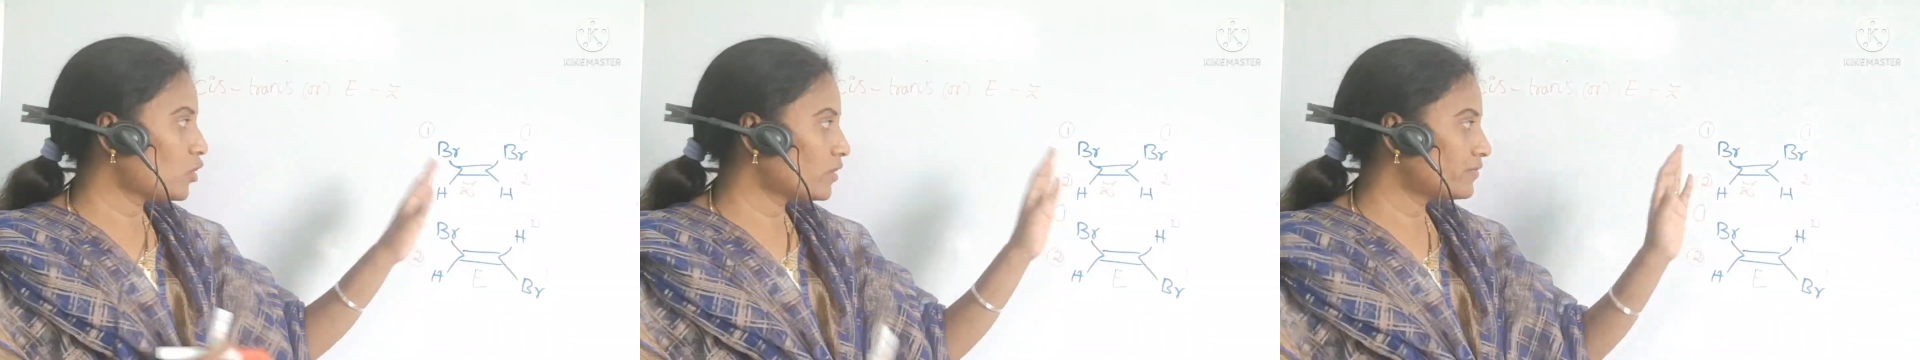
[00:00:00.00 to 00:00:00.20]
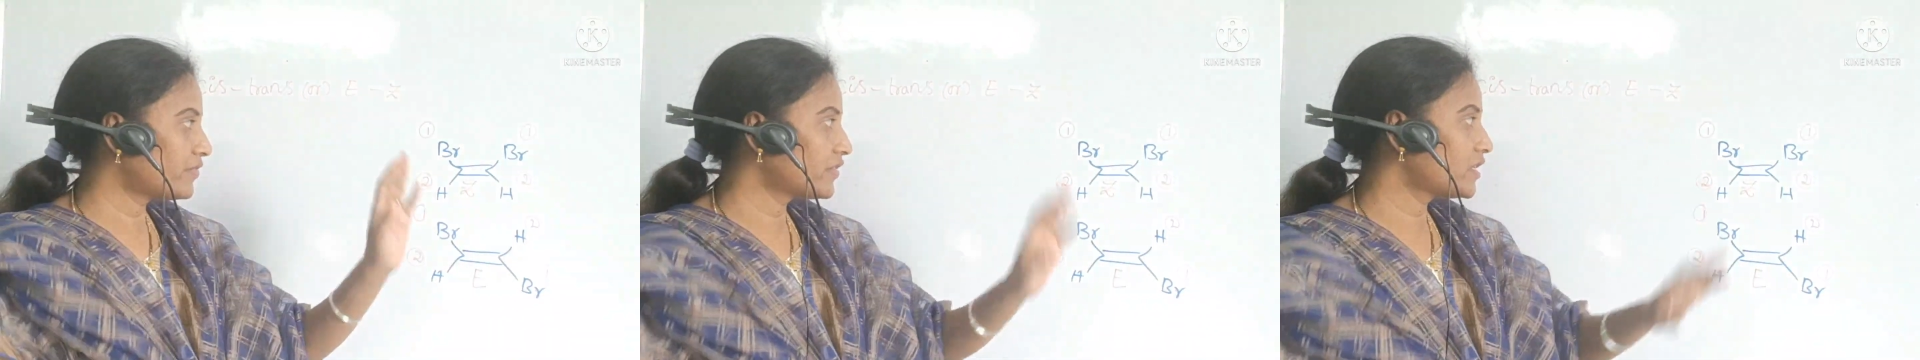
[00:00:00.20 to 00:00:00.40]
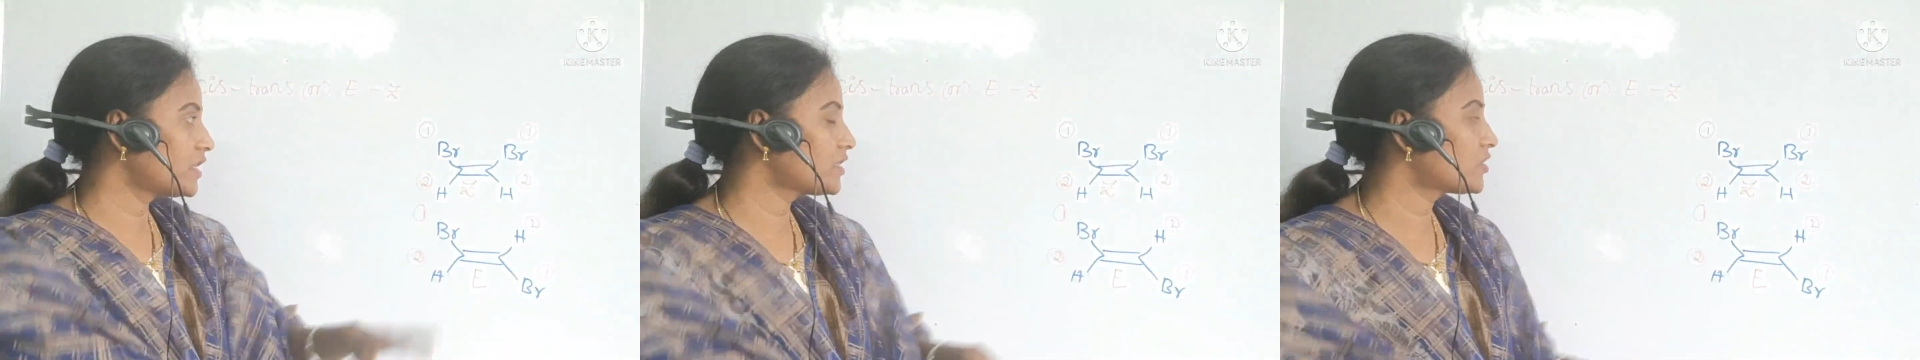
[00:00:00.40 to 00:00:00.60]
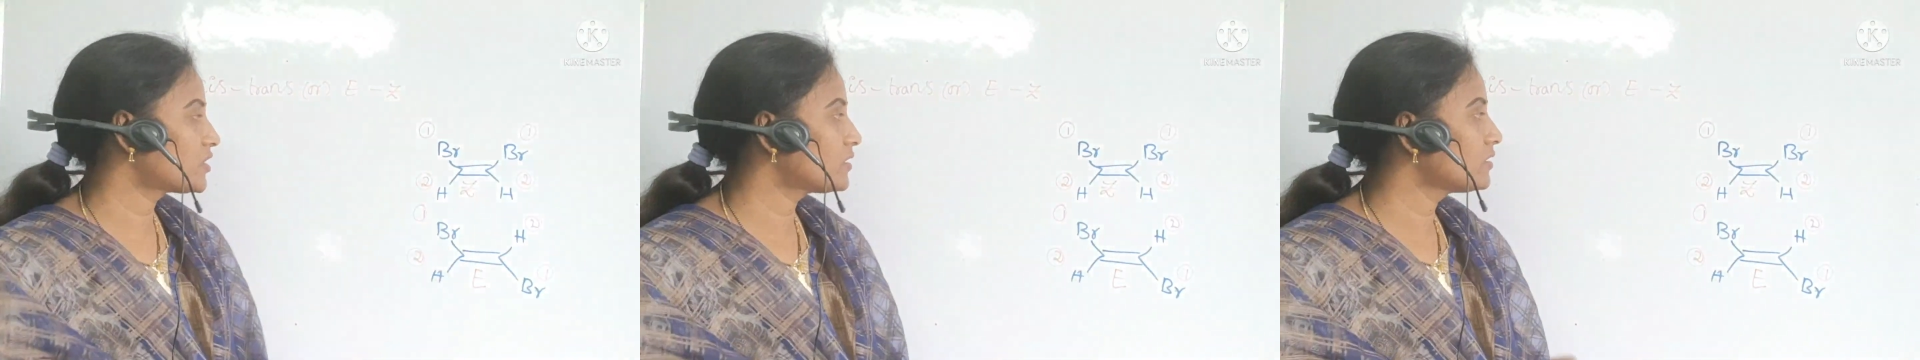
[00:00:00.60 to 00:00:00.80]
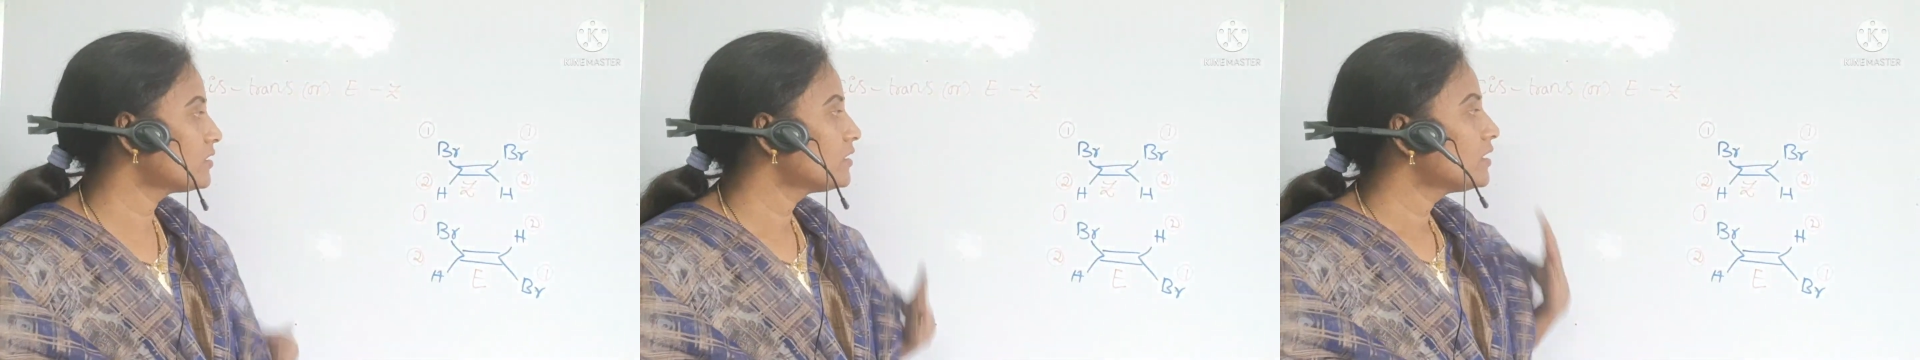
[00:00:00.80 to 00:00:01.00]

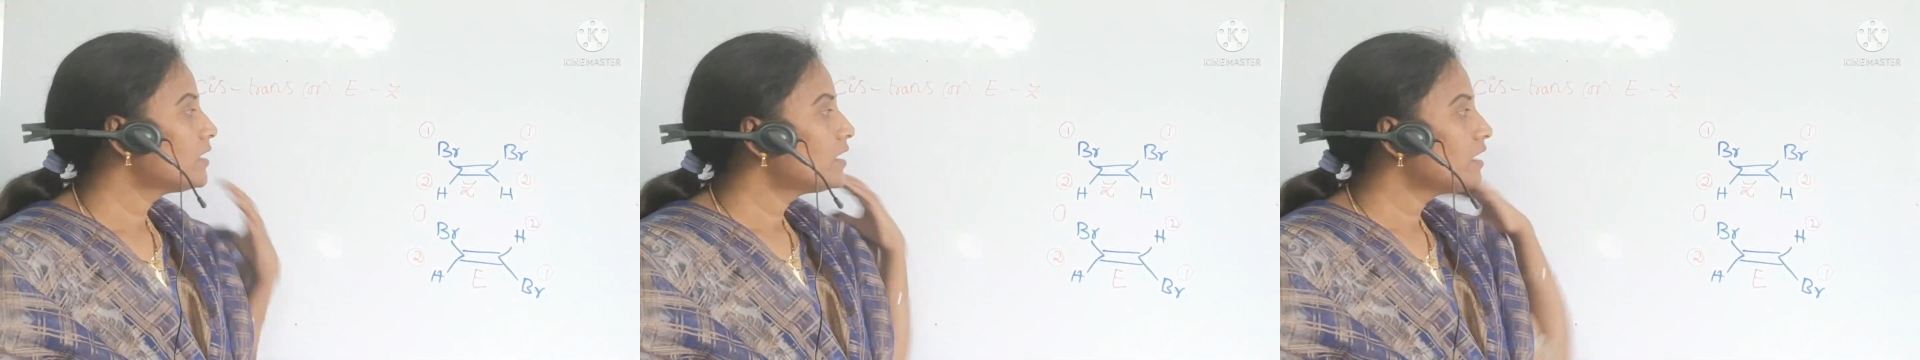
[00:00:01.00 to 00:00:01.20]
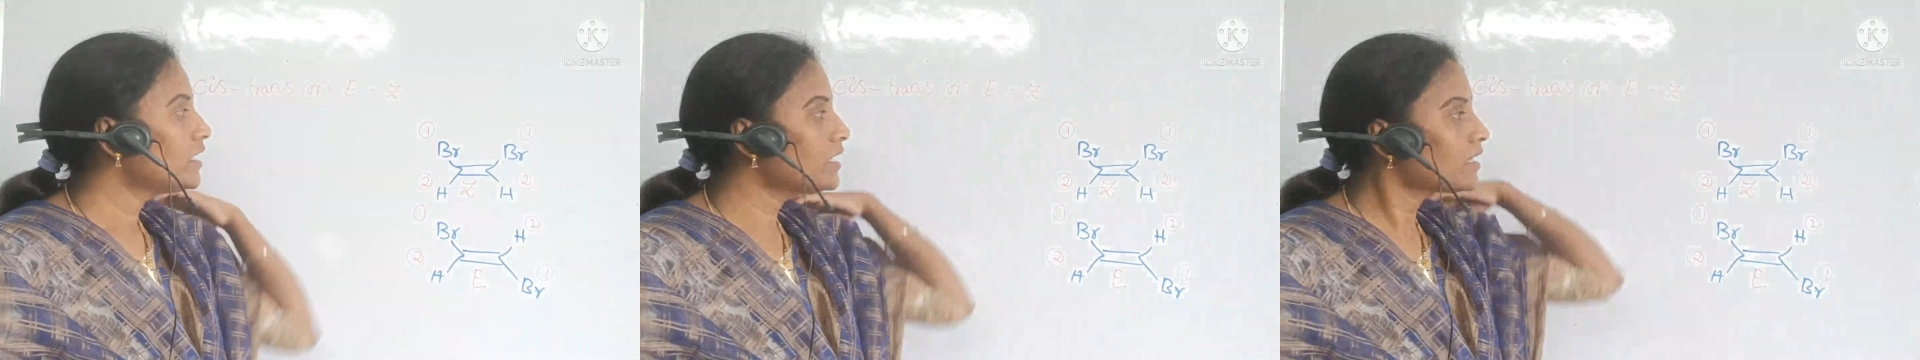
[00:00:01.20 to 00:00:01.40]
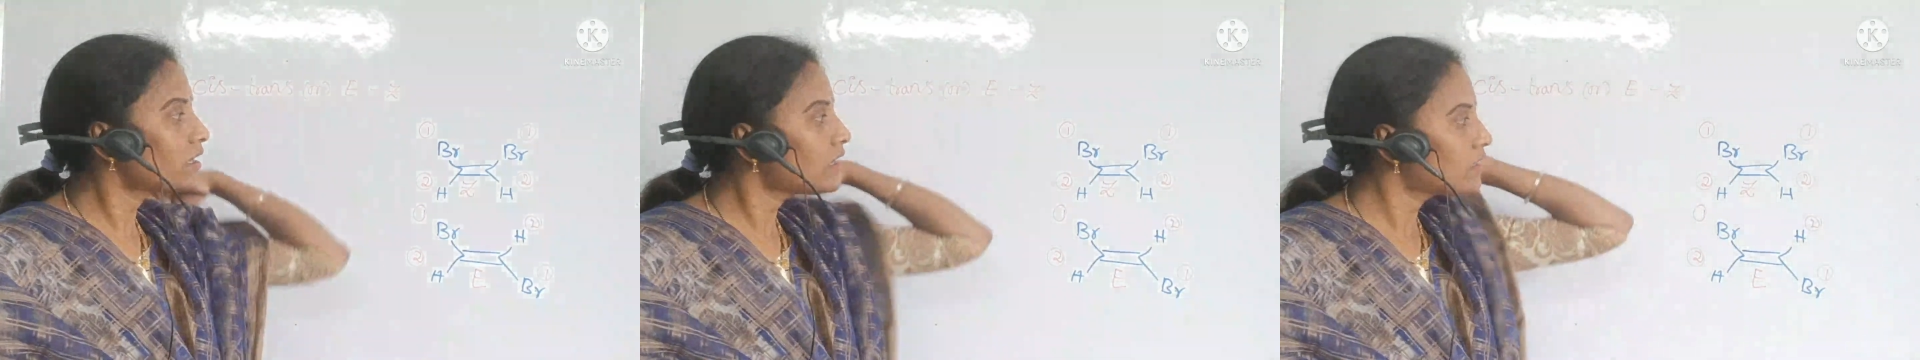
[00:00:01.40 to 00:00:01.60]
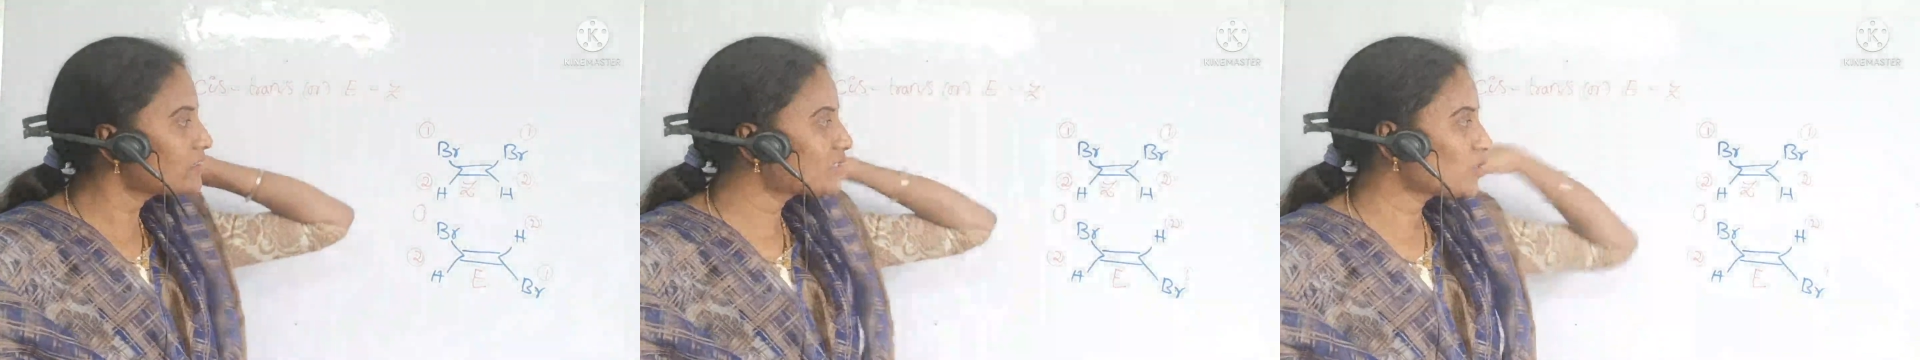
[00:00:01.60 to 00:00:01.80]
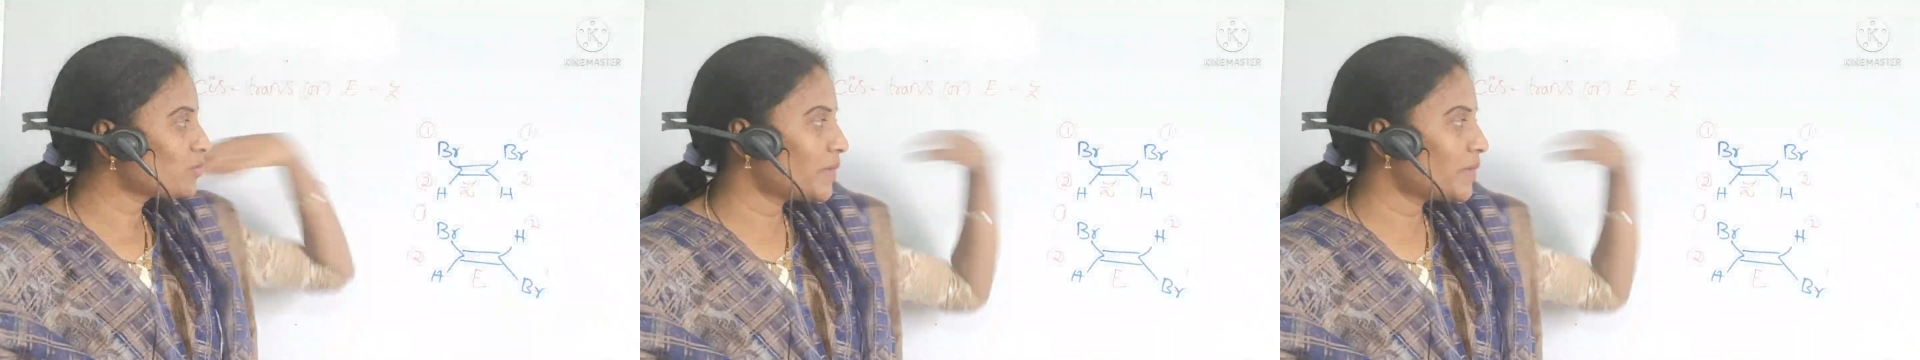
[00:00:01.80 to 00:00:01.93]
configuration. Here also